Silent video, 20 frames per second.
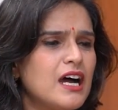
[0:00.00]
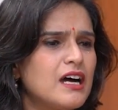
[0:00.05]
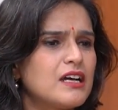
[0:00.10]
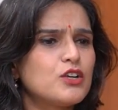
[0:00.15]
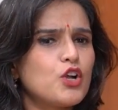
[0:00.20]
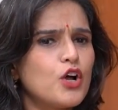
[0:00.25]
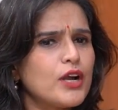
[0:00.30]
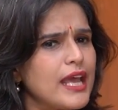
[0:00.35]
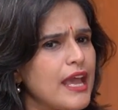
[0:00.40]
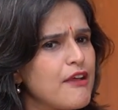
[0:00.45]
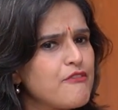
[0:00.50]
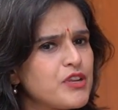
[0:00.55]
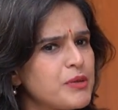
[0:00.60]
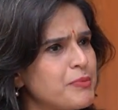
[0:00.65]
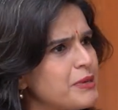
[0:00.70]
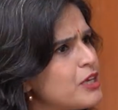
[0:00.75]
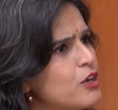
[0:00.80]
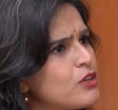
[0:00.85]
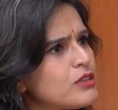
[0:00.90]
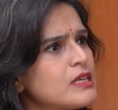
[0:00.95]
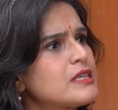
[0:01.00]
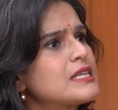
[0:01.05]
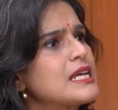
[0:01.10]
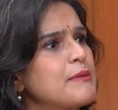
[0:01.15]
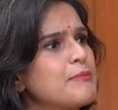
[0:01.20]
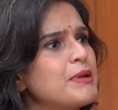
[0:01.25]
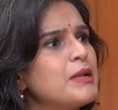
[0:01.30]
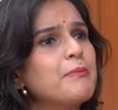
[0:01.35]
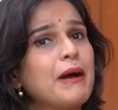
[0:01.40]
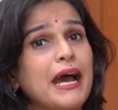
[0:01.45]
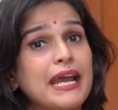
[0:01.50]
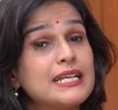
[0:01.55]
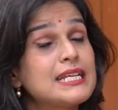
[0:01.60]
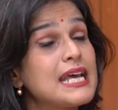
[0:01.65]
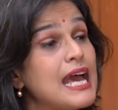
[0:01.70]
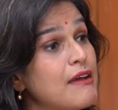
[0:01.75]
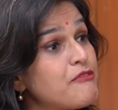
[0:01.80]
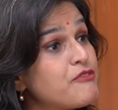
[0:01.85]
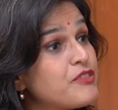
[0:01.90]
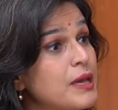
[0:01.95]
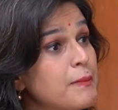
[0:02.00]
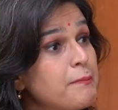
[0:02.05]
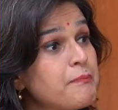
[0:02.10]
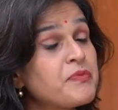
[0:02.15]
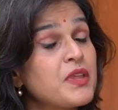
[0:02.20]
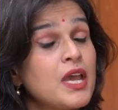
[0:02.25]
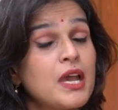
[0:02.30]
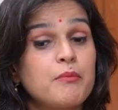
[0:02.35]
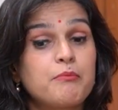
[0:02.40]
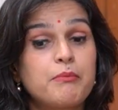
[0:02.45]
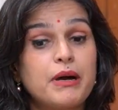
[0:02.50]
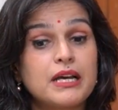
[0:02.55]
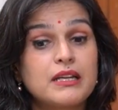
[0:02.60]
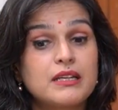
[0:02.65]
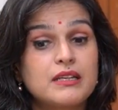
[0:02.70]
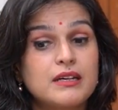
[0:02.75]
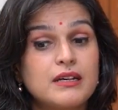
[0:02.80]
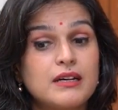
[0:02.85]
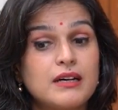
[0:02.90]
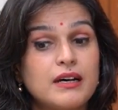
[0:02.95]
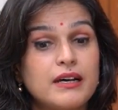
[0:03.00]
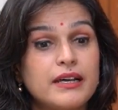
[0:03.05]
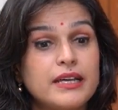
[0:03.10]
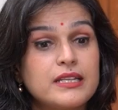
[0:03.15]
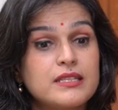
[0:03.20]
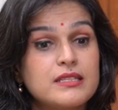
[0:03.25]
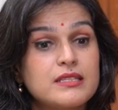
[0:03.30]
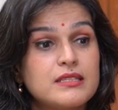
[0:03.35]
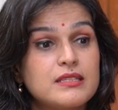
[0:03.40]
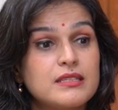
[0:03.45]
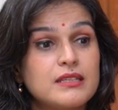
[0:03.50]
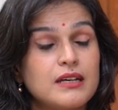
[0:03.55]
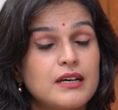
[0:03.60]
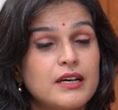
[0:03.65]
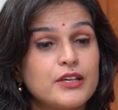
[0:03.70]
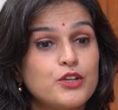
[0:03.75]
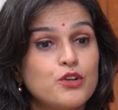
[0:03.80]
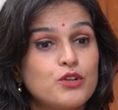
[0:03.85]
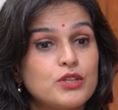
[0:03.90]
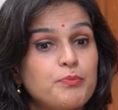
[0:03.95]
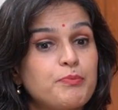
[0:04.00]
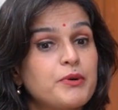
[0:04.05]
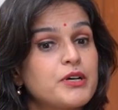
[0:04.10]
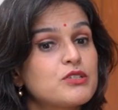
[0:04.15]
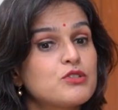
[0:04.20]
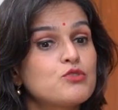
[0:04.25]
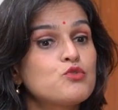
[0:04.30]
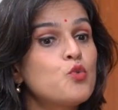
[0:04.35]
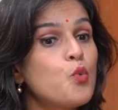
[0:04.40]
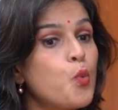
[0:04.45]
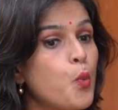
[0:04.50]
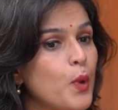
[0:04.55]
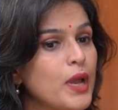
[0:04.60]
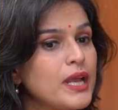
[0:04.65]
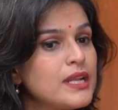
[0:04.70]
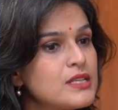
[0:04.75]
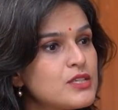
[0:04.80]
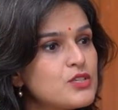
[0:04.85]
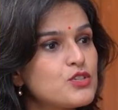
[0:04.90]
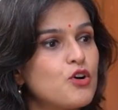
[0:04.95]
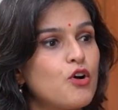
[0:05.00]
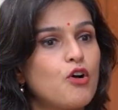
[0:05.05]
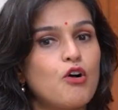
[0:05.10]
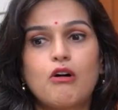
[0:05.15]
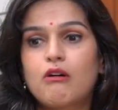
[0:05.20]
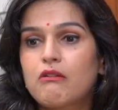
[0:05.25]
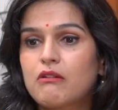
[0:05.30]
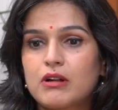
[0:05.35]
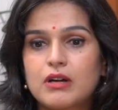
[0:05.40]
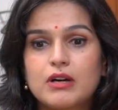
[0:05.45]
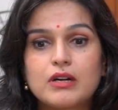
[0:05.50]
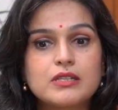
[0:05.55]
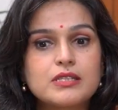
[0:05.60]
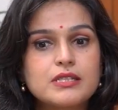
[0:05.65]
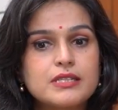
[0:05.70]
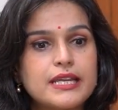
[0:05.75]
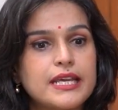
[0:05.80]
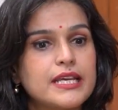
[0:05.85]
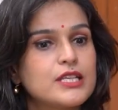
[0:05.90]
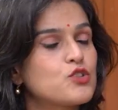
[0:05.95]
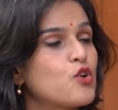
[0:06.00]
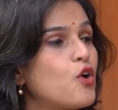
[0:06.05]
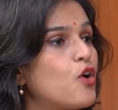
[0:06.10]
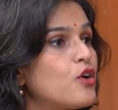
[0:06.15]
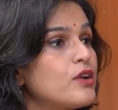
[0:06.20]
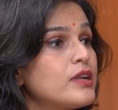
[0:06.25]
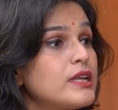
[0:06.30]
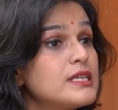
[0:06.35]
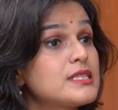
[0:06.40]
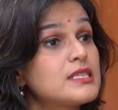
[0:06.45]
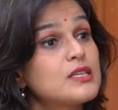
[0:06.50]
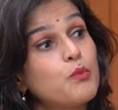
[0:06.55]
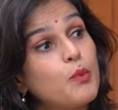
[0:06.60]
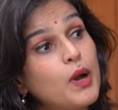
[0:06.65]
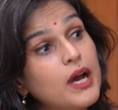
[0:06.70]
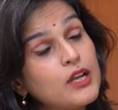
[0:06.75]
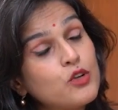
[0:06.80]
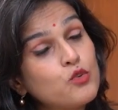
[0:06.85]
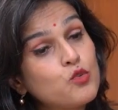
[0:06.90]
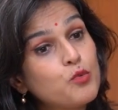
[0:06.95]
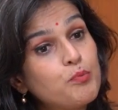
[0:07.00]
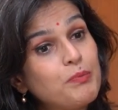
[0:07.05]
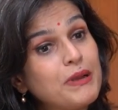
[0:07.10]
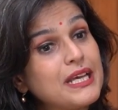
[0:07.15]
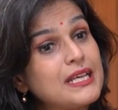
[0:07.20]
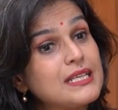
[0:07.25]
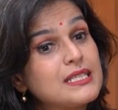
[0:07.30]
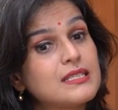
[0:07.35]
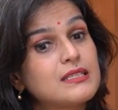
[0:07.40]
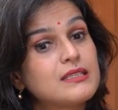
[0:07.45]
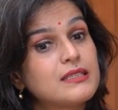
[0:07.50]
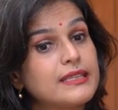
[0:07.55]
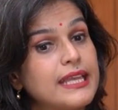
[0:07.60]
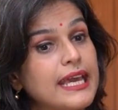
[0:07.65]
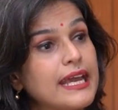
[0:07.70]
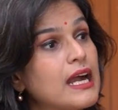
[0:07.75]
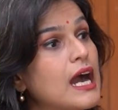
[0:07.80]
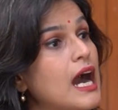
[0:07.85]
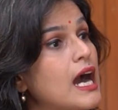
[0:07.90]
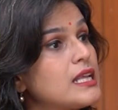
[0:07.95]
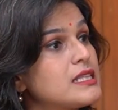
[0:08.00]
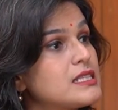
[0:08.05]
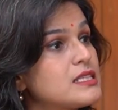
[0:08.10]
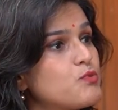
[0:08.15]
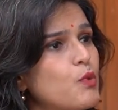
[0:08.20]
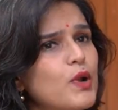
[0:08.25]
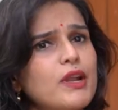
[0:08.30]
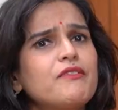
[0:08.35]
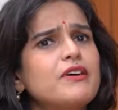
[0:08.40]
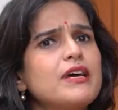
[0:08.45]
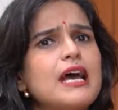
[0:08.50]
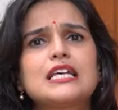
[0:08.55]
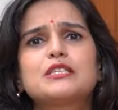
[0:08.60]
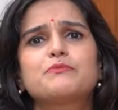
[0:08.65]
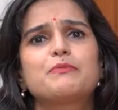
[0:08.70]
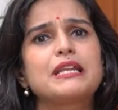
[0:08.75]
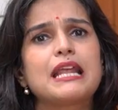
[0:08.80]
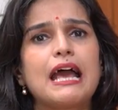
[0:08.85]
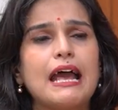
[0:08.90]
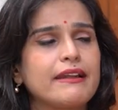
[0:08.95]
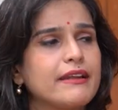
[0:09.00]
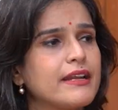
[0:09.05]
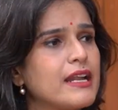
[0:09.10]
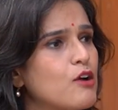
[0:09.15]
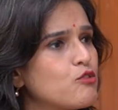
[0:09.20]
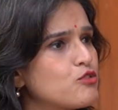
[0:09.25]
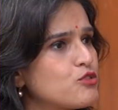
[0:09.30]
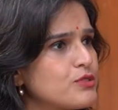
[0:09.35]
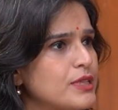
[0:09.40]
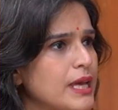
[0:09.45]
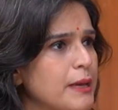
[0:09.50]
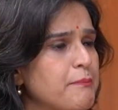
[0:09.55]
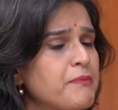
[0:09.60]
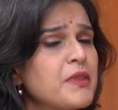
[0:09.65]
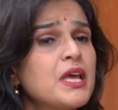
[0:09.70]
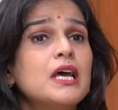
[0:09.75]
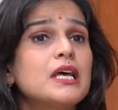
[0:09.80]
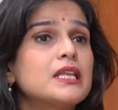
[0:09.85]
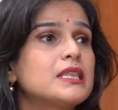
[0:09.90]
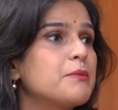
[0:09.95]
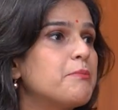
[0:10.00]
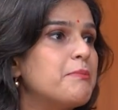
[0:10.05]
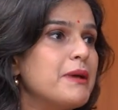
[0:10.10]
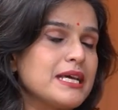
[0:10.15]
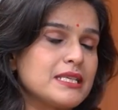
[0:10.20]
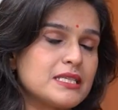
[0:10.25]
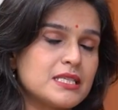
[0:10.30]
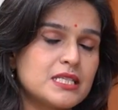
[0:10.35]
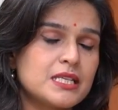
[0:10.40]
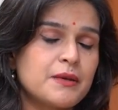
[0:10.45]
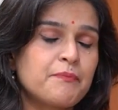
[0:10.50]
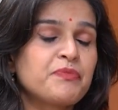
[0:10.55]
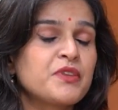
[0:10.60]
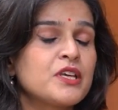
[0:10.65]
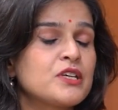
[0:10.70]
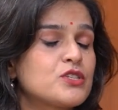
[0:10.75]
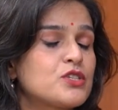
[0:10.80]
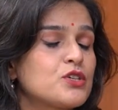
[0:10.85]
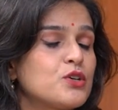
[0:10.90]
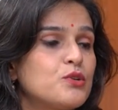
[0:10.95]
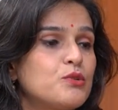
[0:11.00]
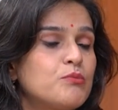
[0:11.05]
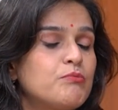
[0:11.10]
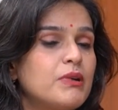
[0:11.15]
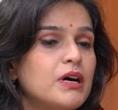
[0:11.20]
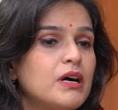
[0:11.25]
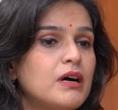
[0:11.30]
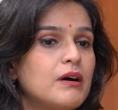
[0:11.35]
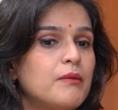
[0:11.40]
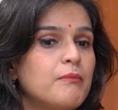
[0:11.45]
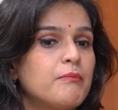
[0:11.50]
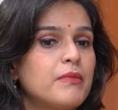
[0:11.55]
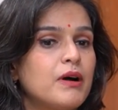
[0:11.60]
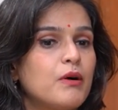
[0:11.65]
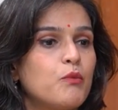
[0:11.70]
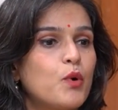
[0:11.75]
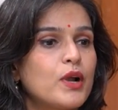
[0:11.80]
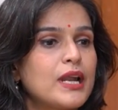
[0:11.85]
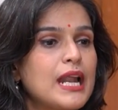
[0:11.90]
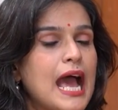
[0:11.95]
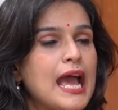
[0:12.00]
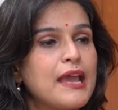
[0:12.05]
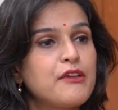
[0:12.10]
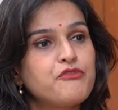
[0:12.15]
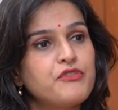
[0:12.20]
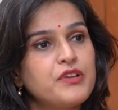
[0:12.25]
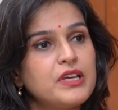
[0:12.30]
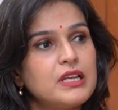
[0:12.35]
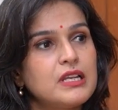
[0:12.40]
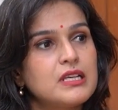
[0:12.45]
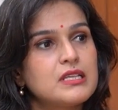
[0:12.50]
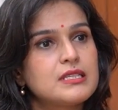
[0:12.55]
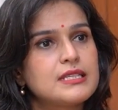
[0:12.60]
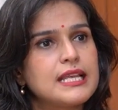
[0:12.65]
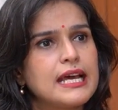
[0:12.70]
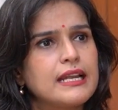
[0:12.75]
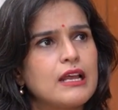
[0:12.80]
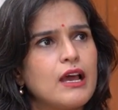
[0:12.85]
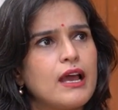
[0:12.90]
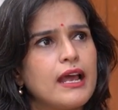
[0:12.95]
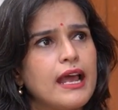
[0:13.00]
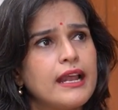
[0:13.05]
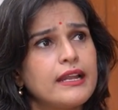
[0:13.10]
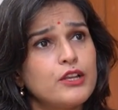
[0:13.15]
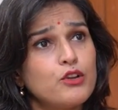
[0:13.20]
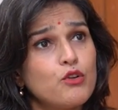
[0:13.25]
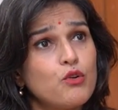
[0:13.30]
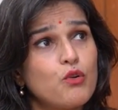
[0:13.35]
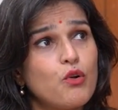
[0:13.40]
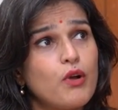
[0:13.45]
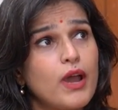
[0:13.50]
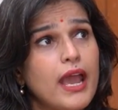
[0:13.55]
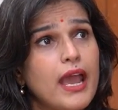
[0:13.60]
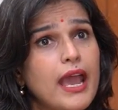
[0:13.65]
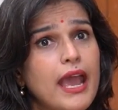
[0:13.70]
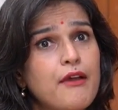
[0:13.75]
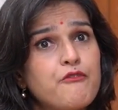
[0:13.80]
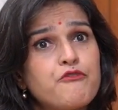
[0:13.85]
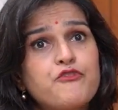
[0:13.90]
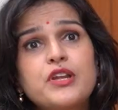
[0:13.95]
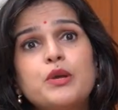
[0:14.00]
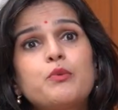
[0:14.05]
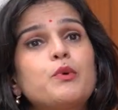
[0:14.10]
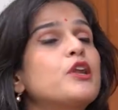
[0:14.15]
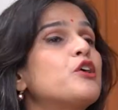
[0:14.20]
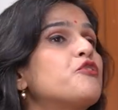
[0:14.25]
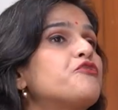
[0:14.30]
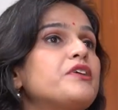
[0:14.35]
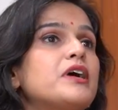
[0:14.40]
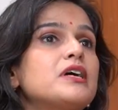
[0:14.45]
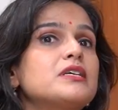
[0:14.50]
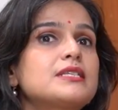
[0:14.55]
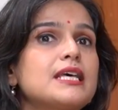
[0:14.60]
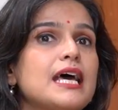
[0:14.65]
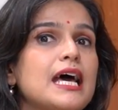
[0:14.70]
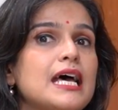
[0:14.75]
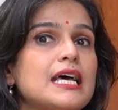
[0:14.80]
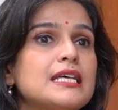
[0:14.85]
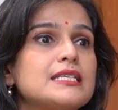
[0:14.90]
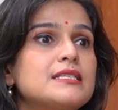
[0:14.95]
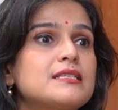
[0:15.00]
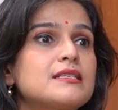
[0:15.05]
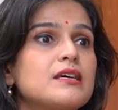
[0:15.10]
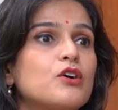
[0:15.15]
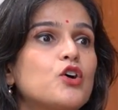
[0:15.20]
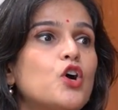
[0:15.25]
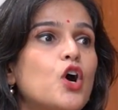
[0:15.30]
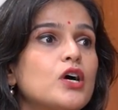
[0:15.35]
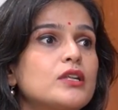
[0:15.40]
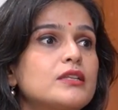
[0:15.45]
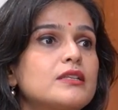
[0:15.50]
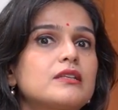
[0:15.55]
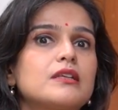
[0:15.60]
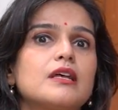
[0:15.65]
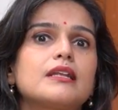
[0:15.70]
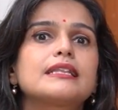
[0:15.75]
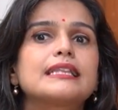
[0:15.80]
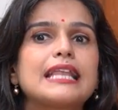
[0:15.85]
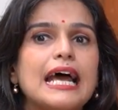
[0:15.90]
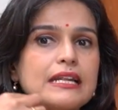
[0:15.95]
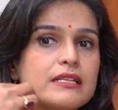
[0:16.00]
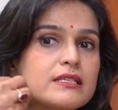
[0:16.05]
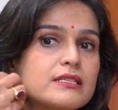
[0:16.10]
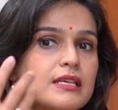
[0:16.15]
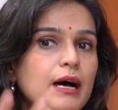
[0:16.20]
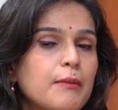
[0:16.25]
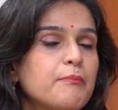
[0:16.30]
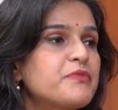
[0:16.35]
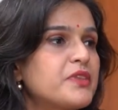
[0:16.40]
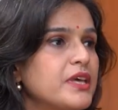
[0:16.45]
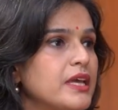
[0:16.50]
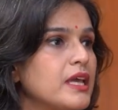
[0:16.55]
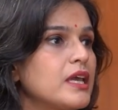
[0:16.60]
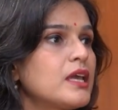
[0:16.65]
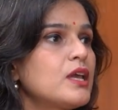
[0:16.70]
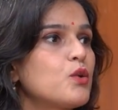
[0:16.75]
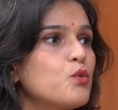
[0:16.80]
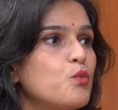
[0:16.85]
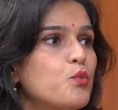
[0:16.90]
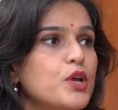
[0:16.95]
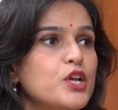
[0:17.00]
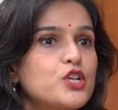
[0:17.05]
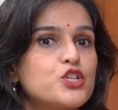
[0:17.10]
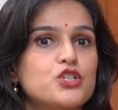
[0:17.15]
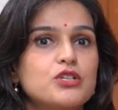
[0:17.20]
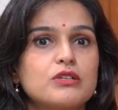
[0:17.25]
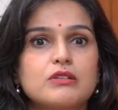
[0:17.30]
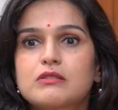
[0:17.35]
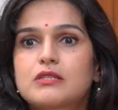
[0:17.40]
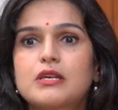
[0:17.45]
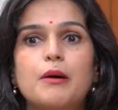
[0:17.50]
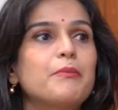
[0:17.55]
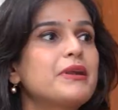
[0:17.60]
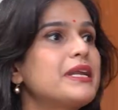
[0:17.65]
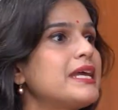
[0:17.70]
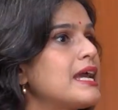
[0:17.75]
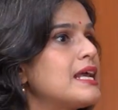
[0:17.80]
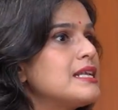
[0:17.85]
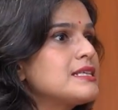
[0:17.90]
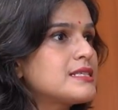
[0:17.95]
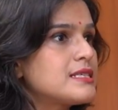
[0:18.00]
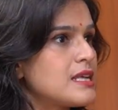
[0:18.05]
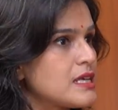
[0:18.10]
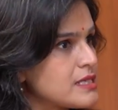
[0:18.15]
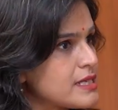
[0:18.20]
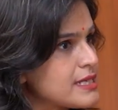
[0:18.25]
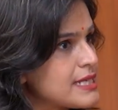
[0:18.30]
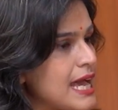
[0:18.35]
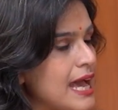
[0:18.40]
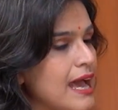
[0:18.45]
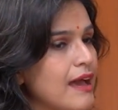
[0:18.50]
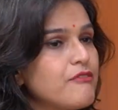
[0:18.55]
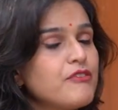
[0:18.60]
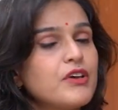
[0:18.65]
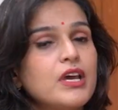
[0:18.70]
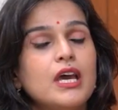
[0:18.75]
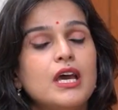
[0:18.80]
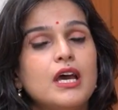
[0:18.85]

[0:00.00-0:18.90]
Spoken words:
Not everybody on the table might have them, but it's the person who wins or stays on is the one who plays their cards, whatever has been handed out to them, the best. So what I feel is that, every one of us has got that something which somebody else doesn't have.